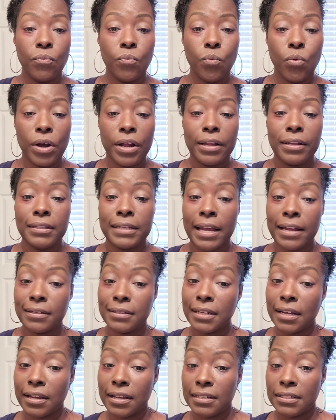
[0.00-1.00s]
what that
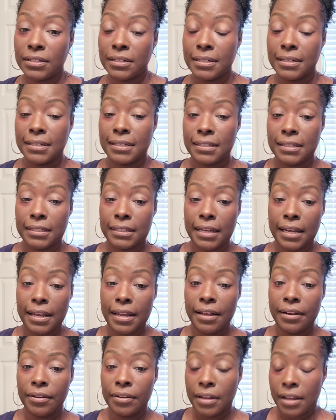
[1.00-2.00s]
does to the
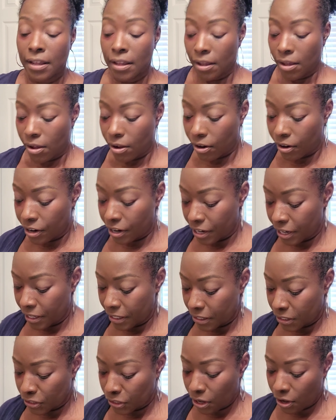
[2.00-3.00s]
skin. All right,
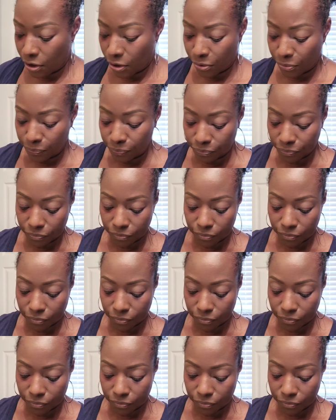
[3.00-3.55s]
so